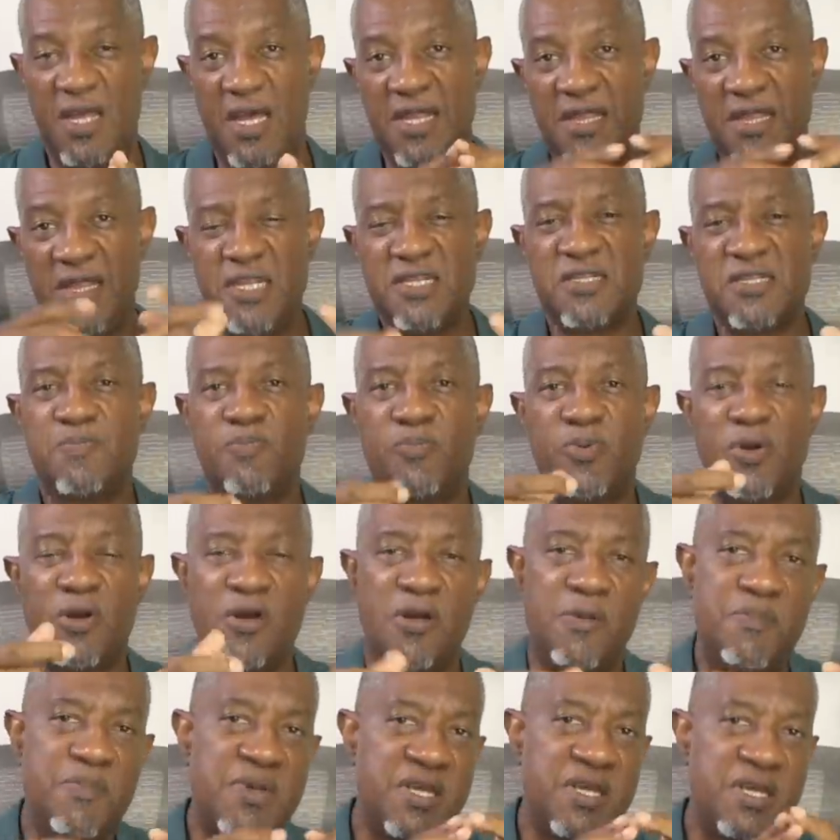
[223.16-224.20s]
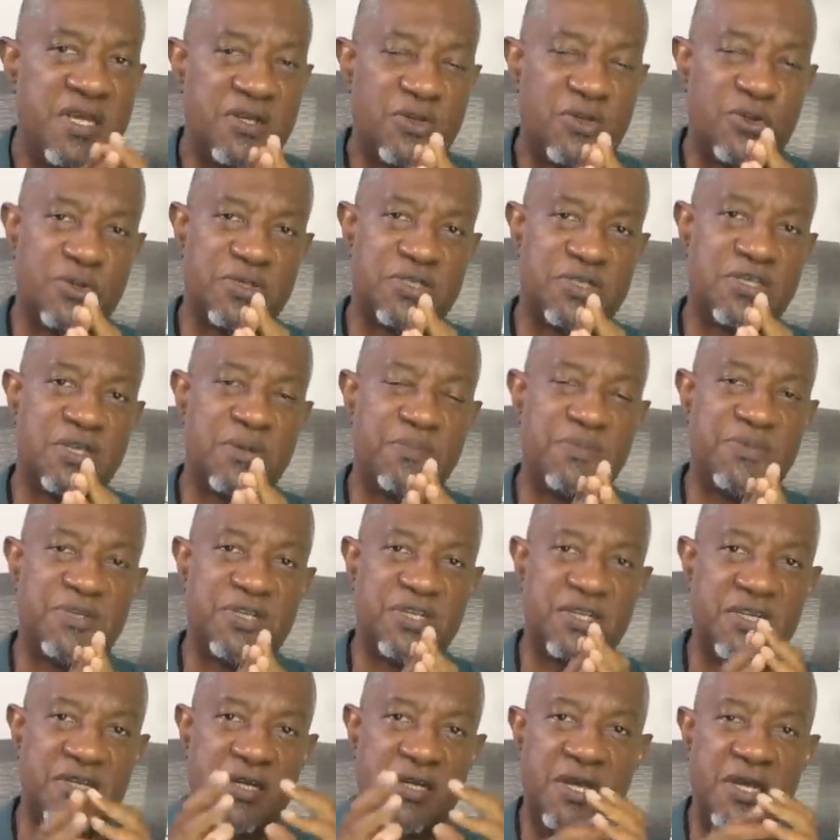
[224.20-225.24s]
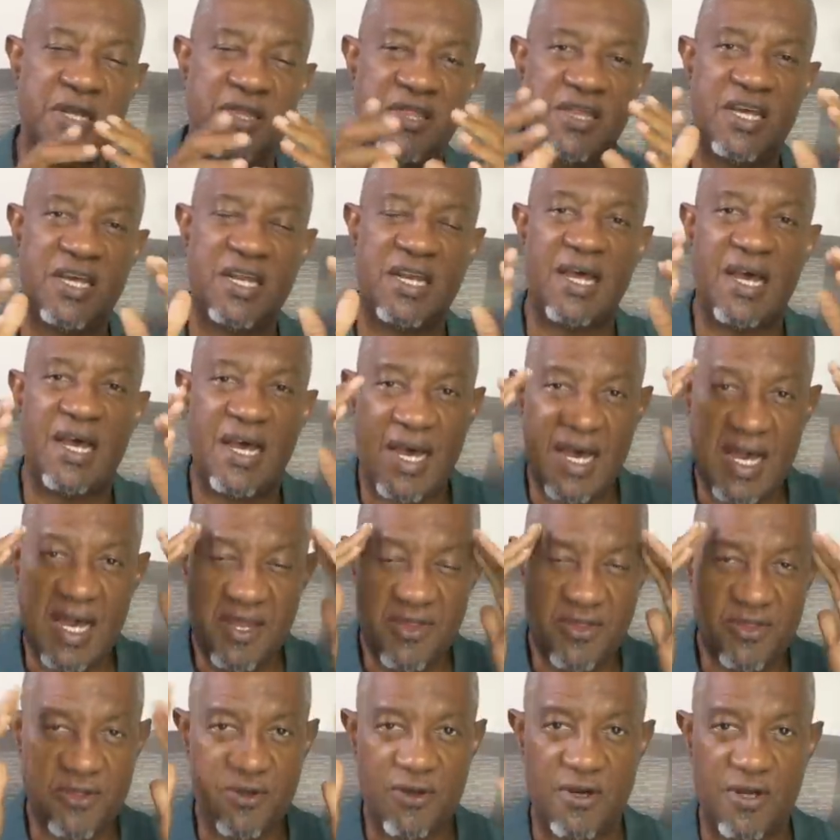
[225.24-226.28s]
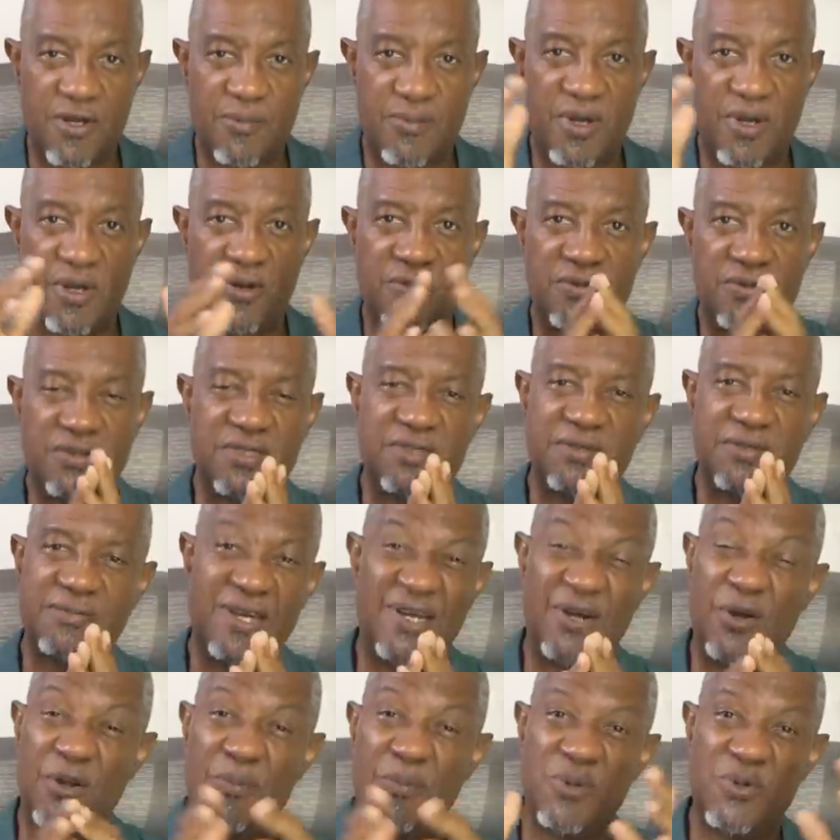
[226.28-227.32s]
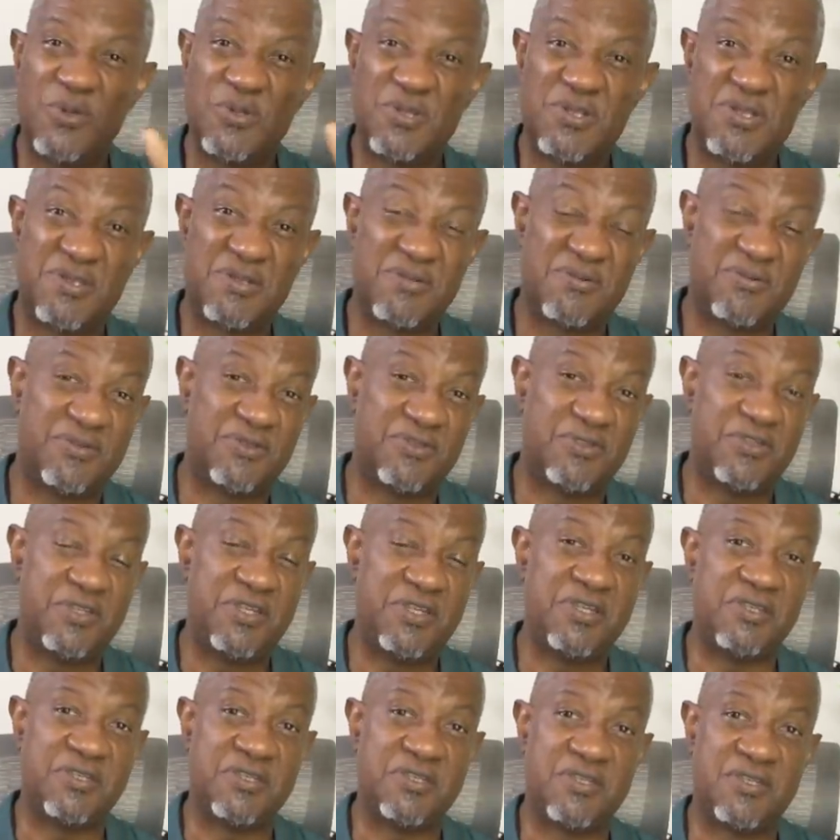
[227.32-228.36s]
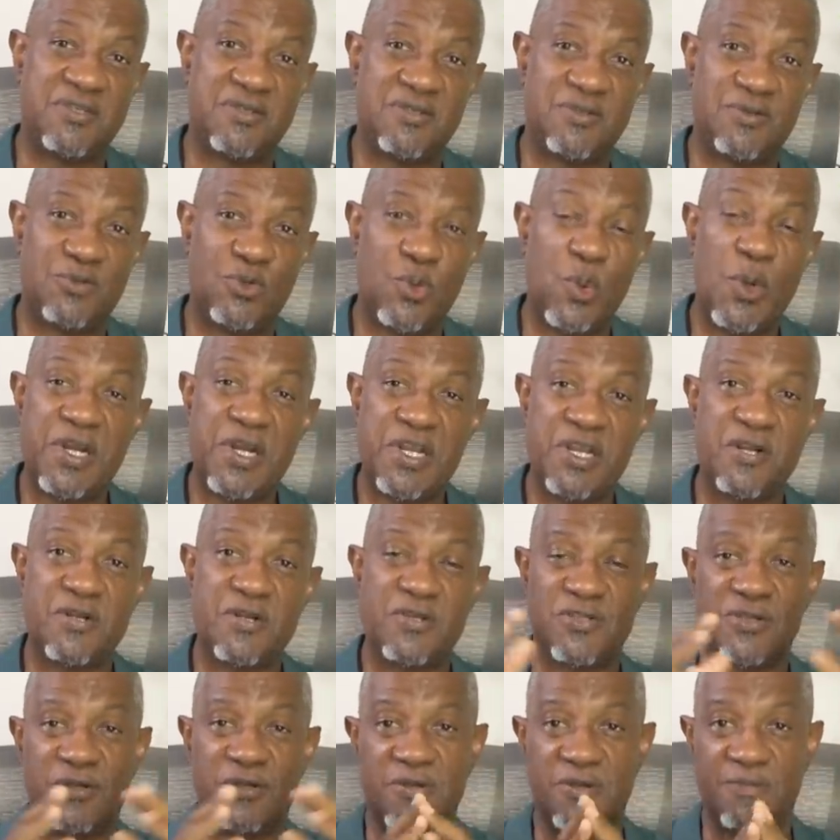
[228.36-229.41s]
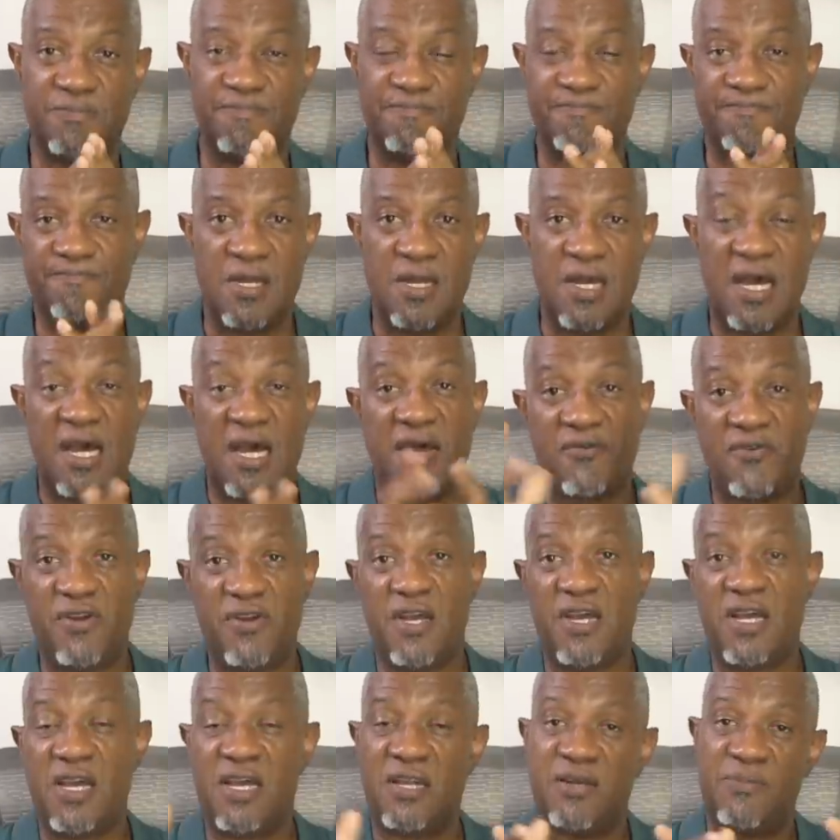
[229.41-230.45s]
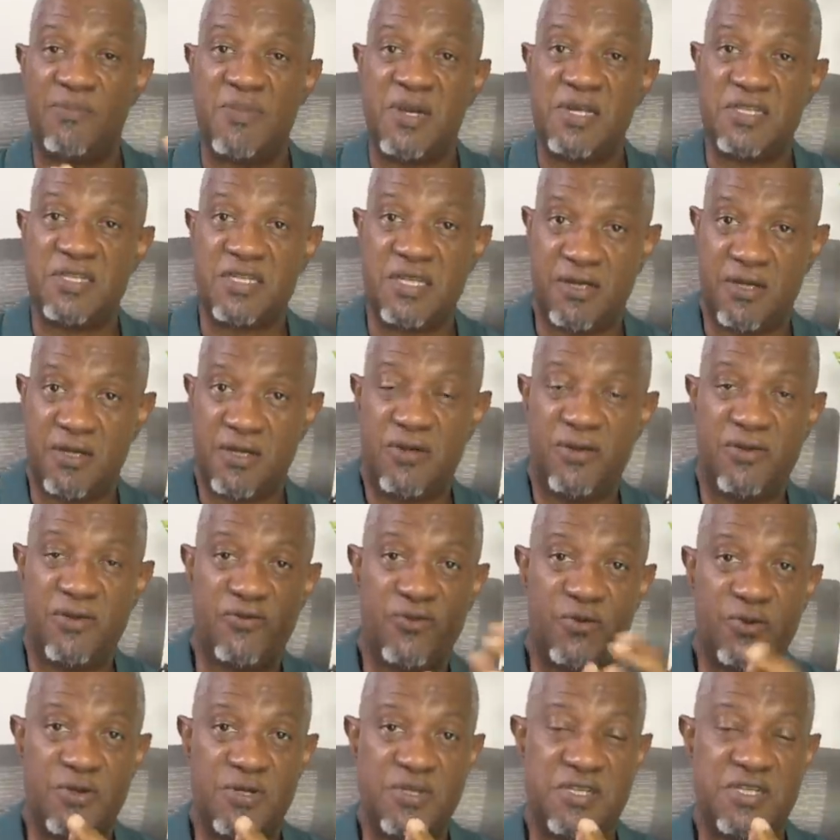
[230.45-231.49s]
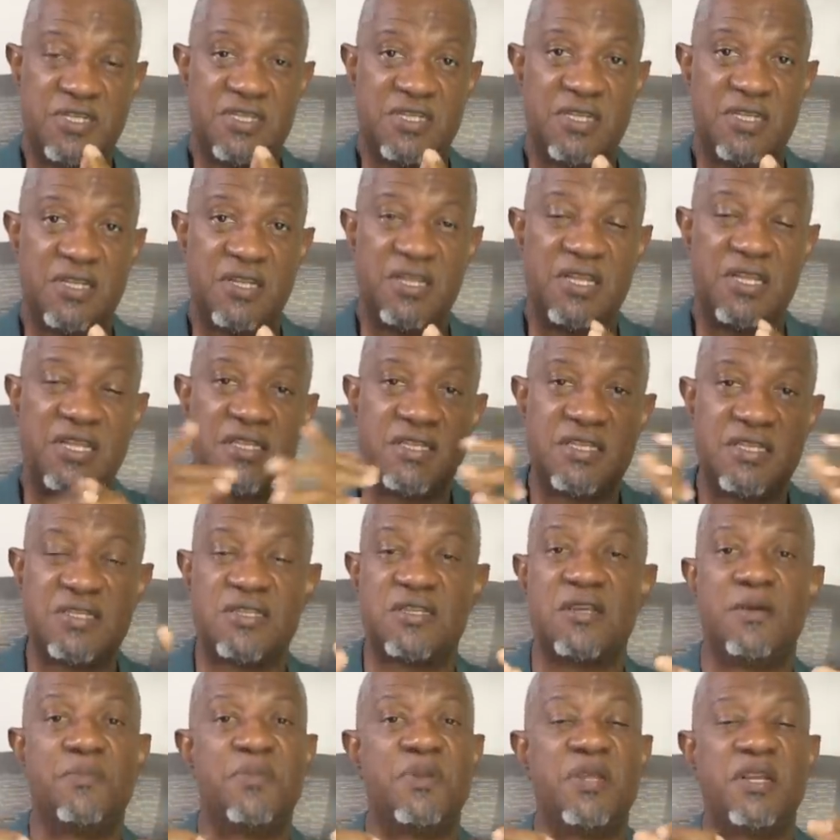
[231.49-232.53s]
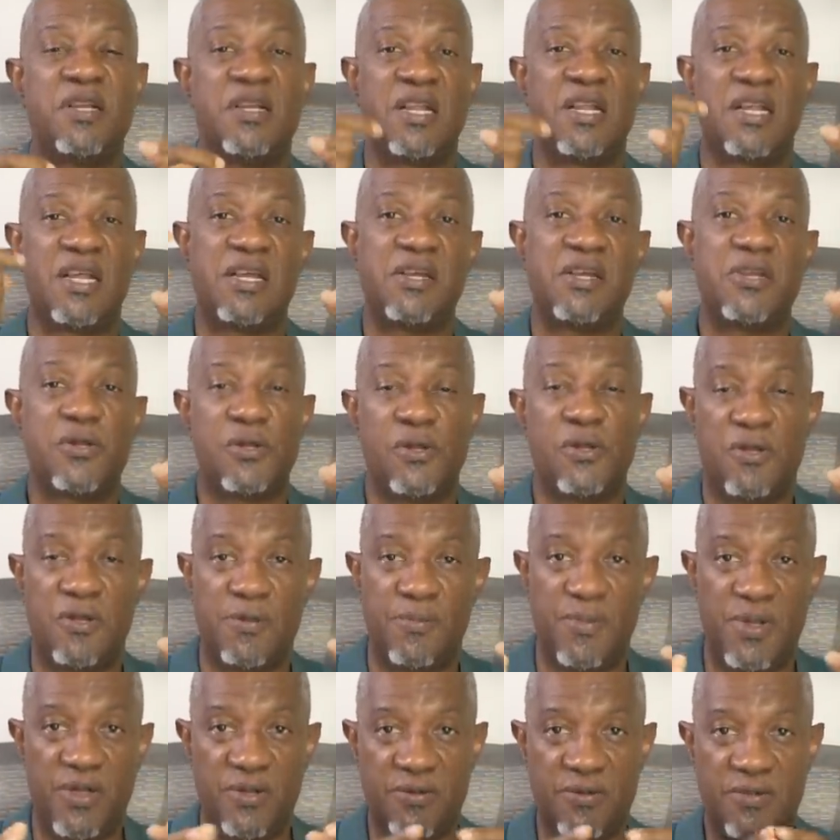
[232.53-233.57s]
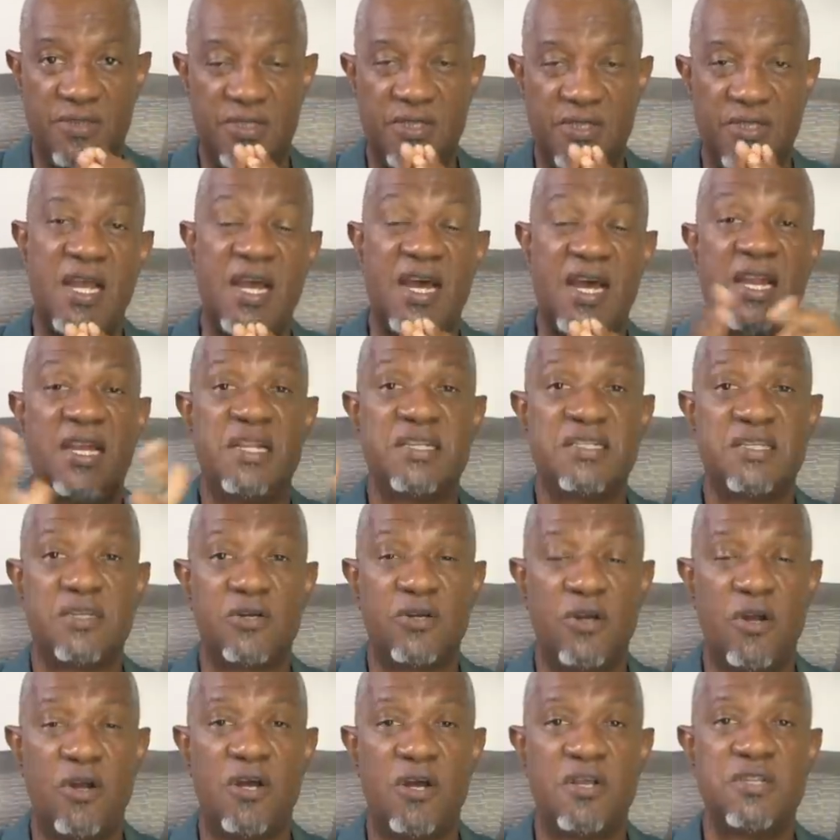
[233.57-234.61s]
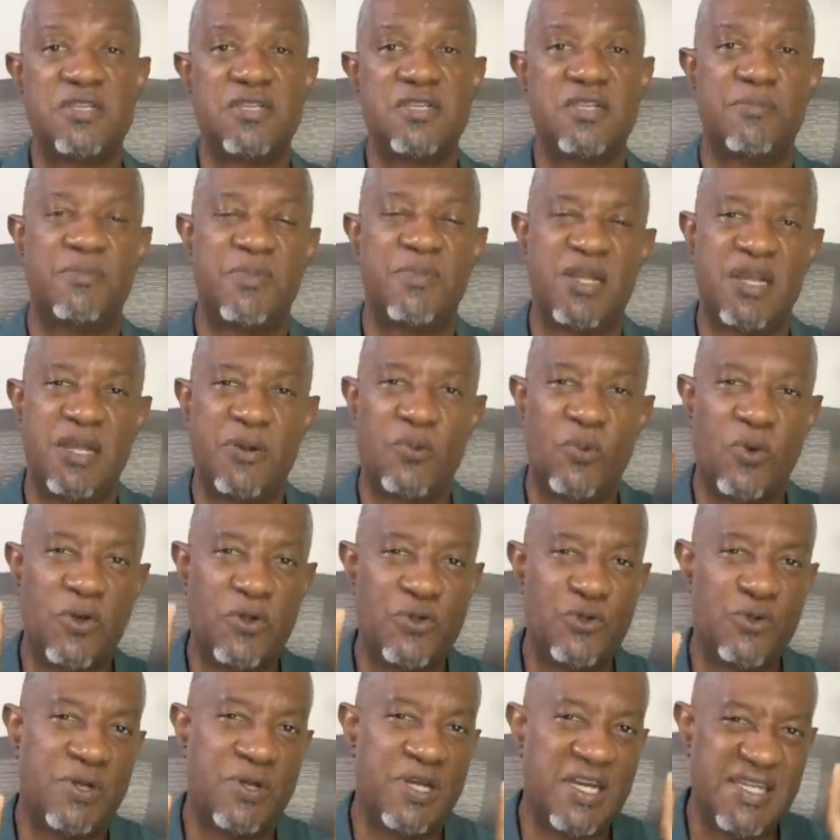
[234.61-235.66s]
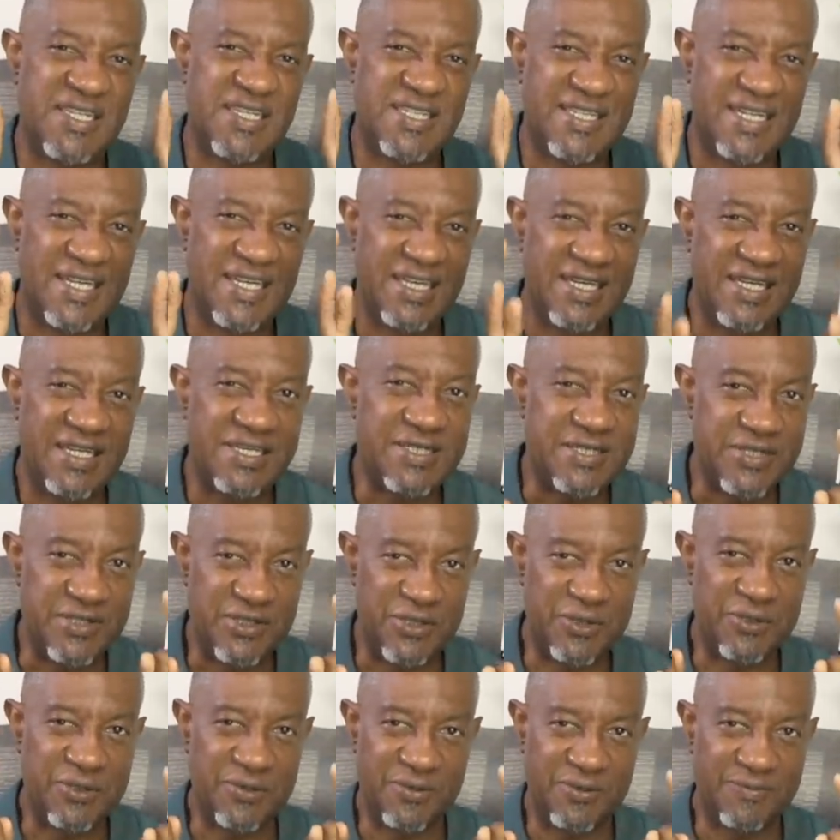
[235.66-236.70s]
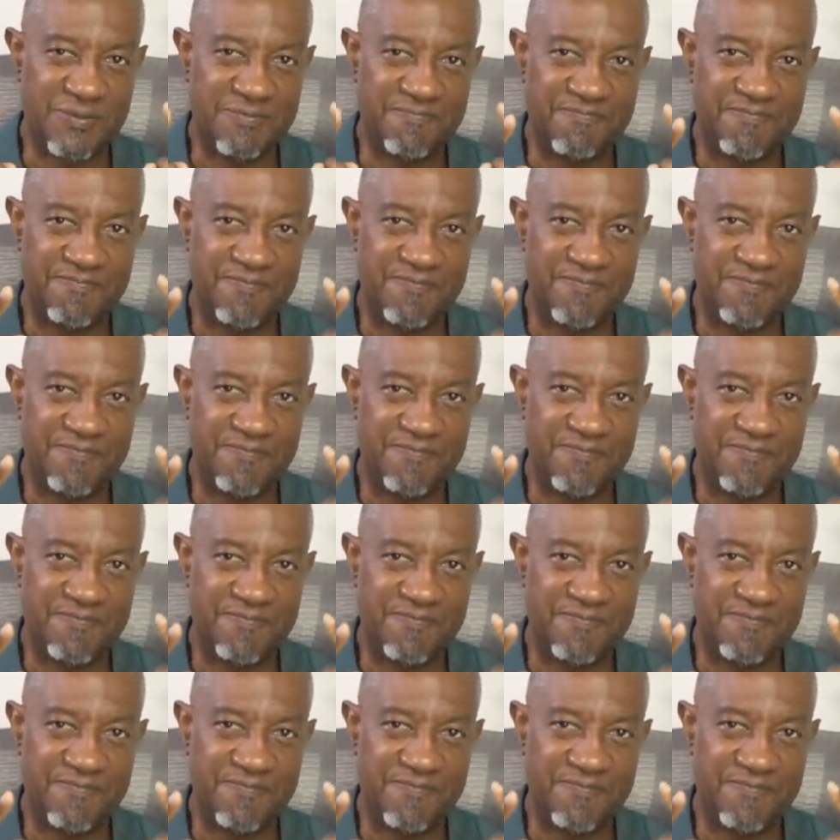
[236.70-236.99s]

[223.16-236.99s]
And this brought me to a subject that I thought about almost, geez, 20 years ago. After I had my second divorce, this is something that I thought about. And it's a concept that I want you guys to listen to